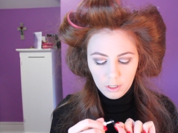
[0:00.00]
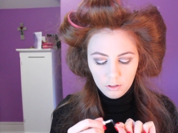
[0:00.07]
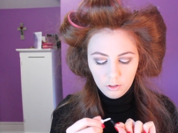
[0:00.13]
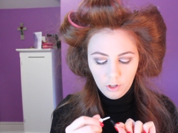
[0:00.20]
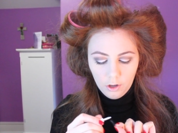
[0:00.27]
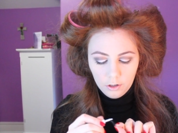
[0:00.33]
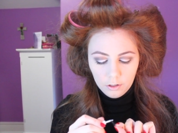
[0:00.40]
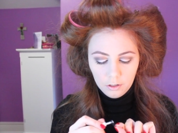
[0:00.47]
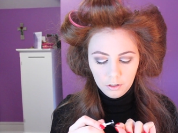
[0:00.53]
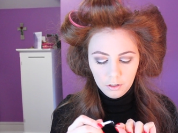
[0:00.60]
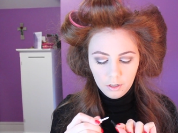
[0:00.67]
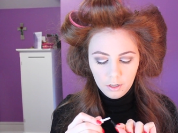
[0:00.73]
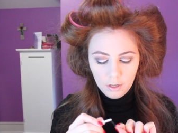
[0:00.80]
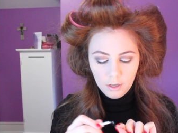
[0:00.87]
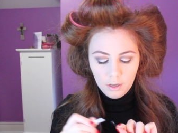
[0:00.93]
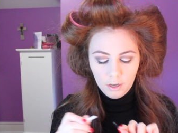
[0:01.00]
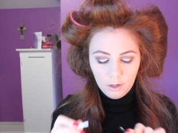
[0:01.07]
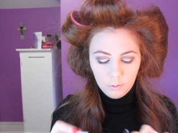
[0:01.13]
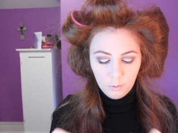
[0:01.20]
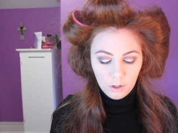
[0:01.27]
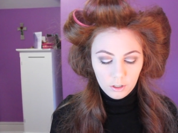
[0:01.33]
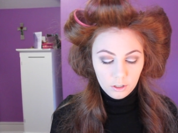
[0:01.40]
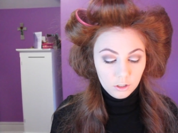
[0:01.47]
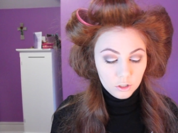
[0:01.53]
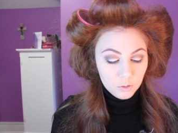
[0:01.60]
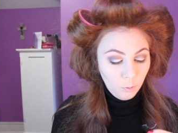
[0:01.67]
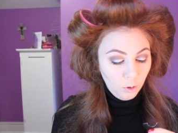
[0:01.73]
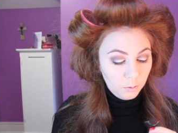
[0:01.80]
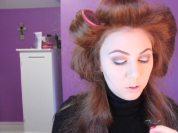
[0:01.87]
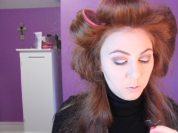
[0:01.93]
look, and I wanted a
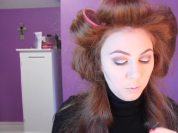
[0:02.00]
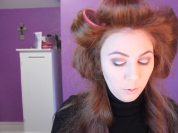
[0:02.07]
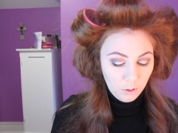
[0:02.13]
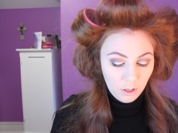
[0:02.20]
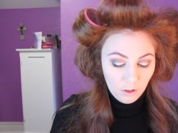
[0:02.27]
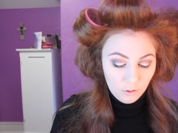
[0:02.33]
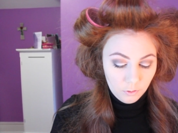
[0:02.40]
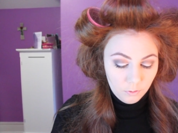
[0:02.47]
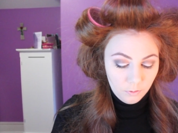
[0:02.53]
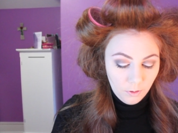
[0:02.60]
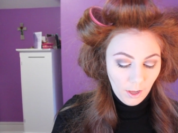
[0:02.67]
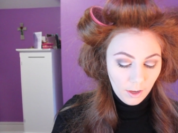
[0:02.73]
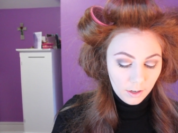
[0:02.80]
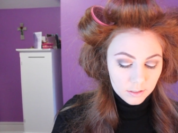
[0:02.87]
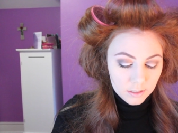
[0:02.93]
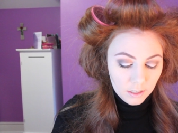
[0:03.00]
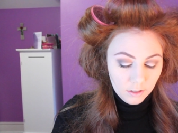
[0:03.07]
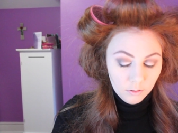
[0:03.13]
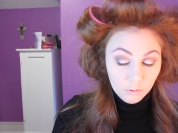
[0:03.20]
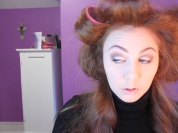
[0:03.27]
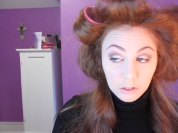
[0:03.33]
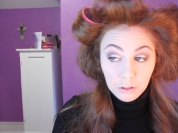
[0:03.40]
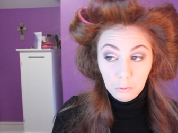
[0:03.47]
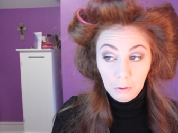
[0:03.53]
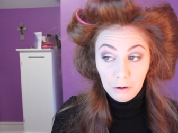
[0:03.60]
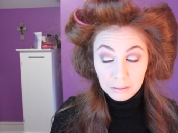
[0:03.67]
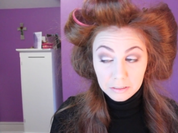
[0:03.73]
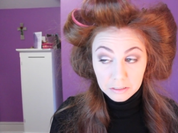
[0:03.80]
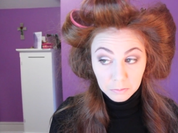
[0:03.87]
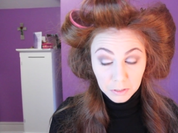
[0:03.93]
more smoky effect. I didn't really want
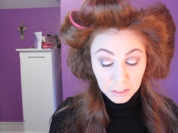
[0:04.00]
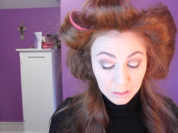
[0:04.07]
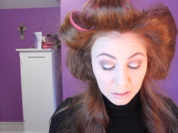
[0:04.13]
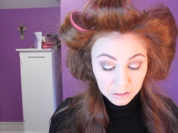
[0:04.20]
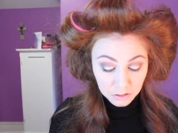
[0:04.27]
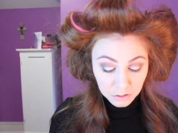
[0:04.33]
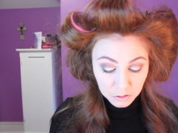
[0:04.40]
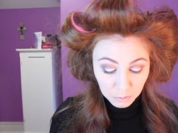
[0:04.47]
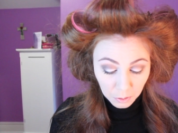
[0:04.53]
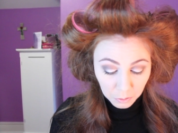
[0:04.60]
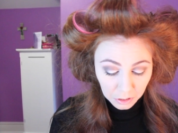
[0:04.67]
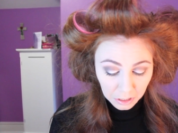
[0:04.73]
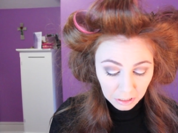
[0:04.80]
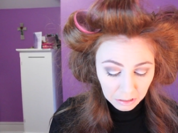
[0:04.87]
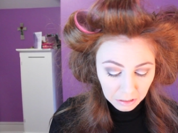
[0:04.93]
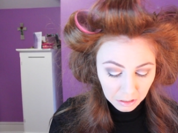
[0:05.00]
it to be this smoky.